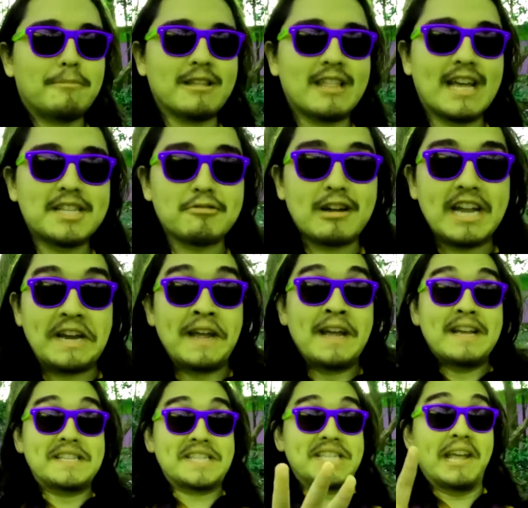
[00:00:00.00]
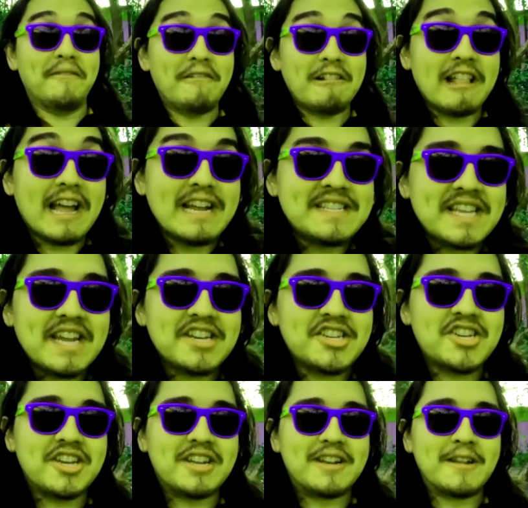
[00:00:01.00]
Well, that's right,
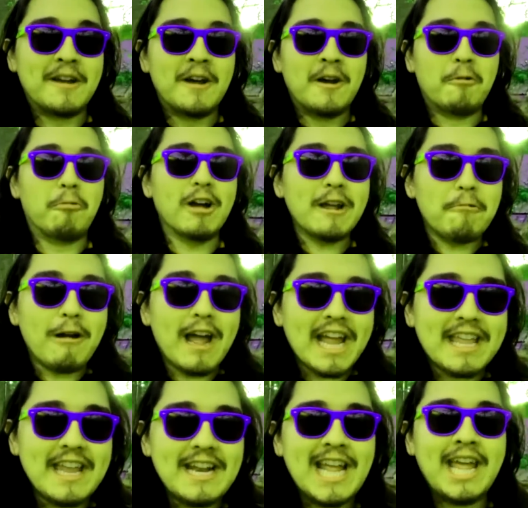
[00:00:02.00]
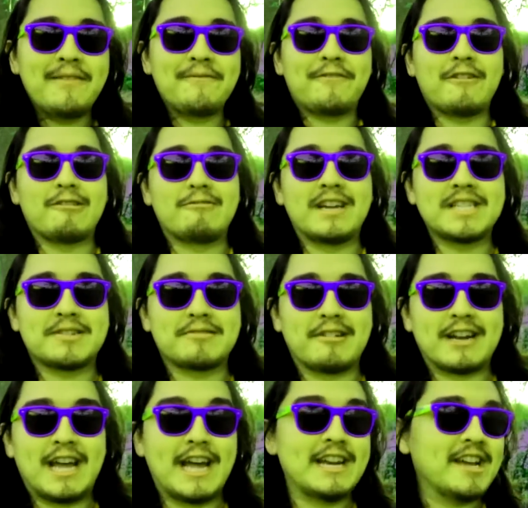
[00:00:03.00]
Civilization. What a wacky name for a
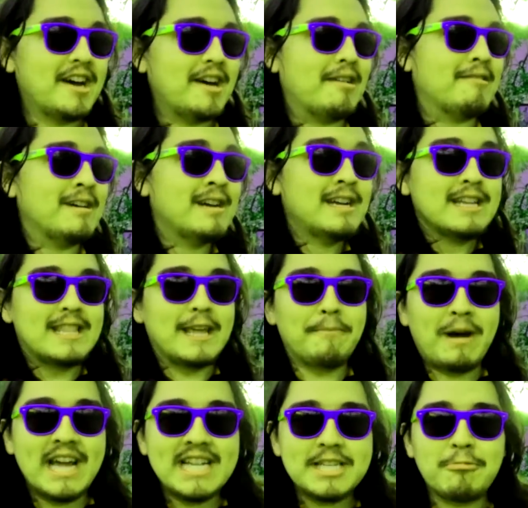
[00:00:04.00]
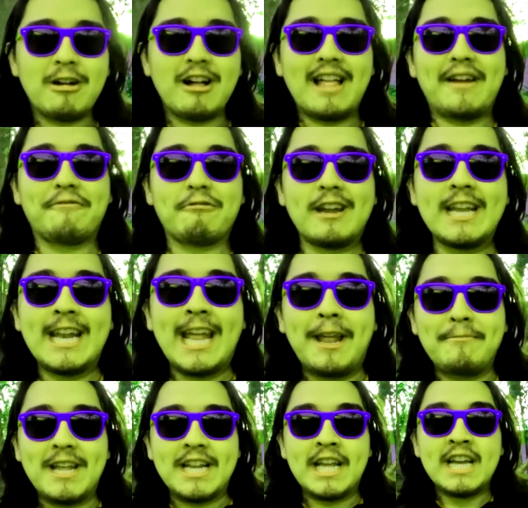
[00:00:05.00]
restaurant, I know. They might as well have
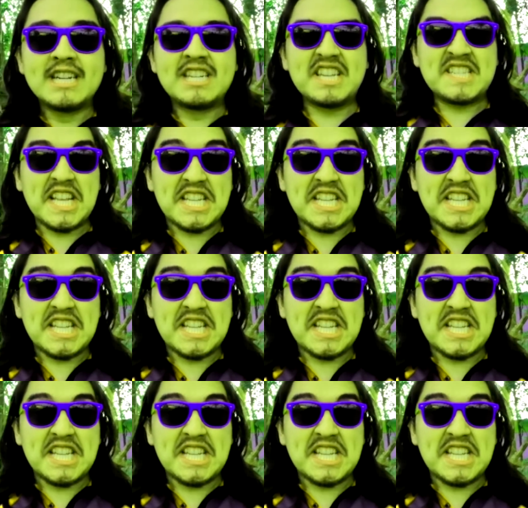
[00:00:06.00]
renamed it to